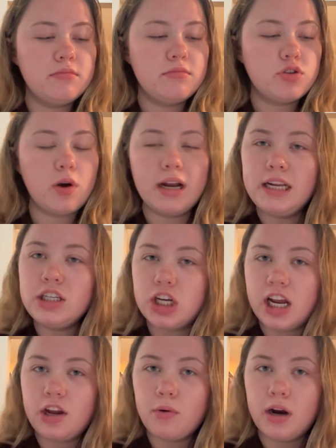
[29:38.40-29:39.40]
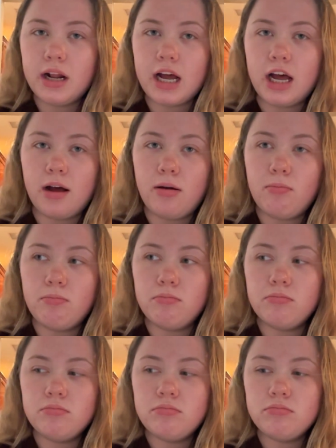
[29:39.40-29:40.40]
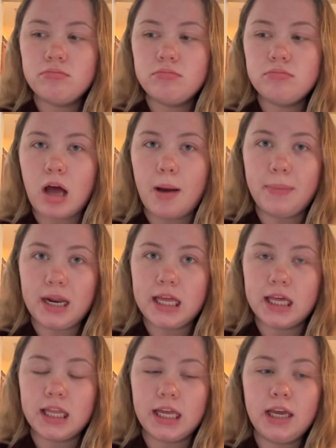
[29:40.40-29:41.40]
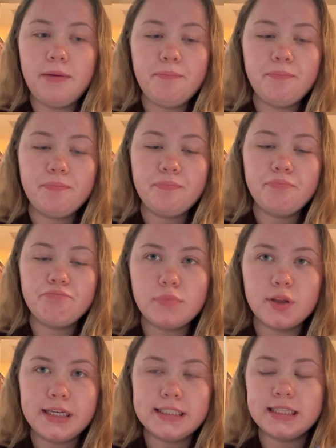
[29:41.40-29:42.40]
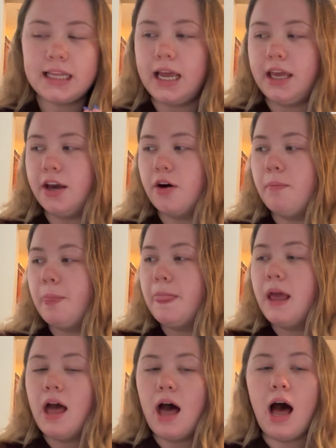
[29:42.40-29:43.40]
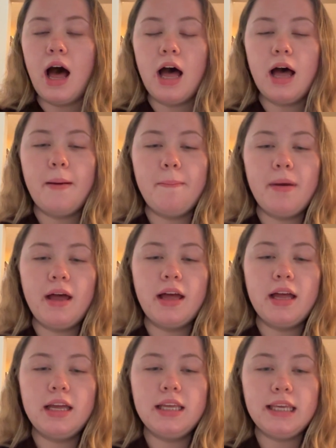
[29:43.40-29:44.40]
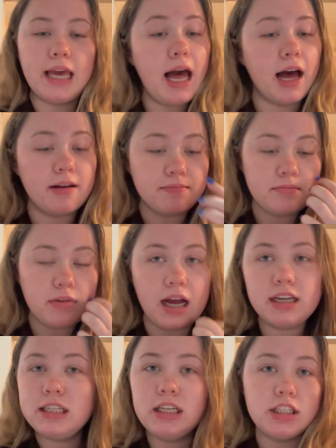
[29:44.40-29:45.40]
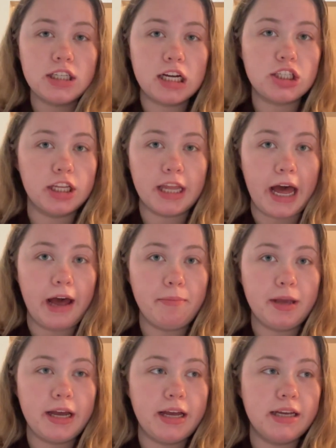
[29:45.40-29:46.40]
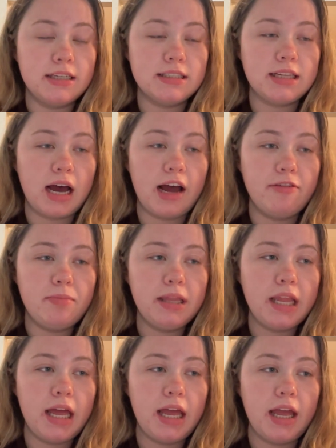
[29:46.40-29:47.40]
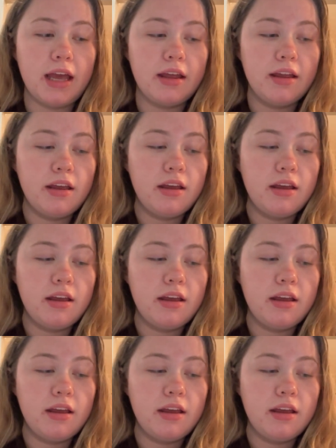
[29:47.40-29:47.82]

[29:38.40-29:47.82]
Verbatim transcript: so I need January to come immediately. Please and thank you. Um, yeah, I just need to touch on that because I've been like,